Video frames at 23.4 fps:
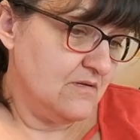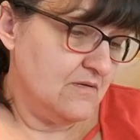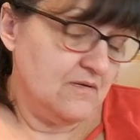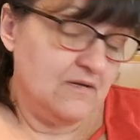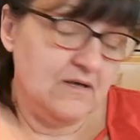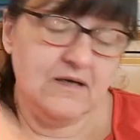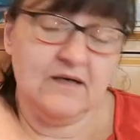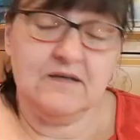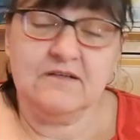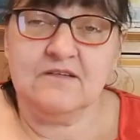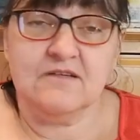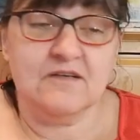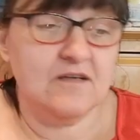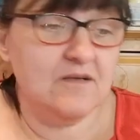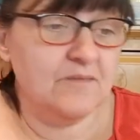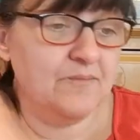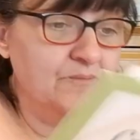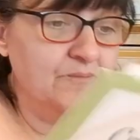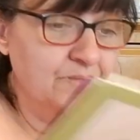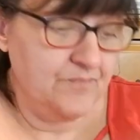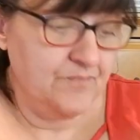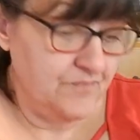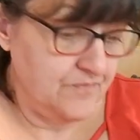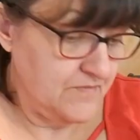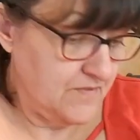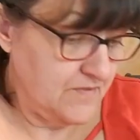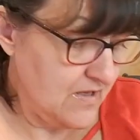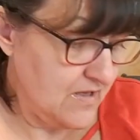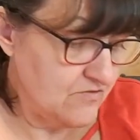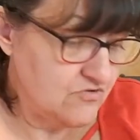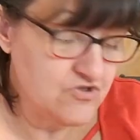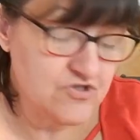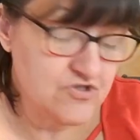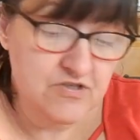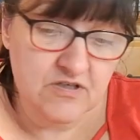I don't know.
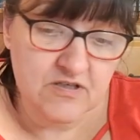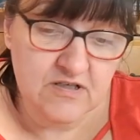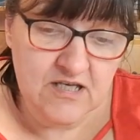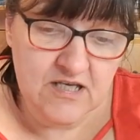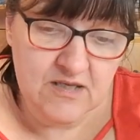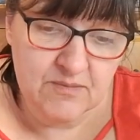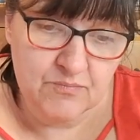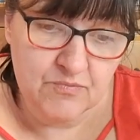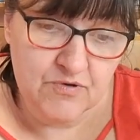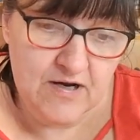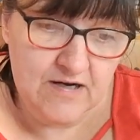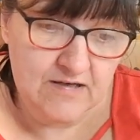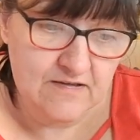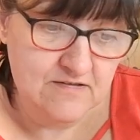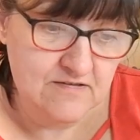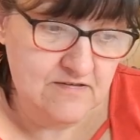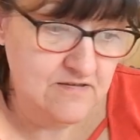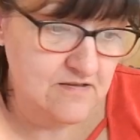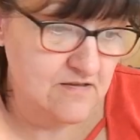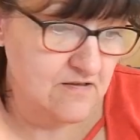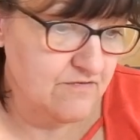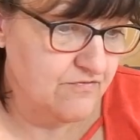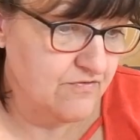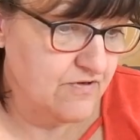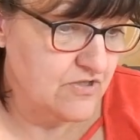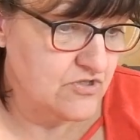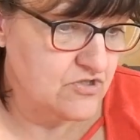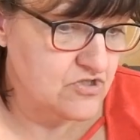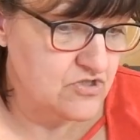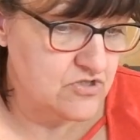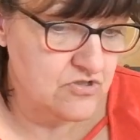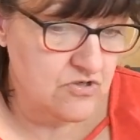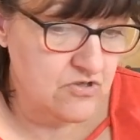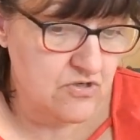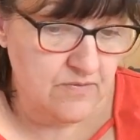I've just got to keep practicing the
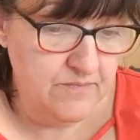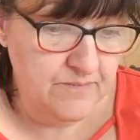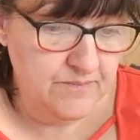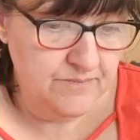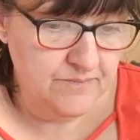French knot.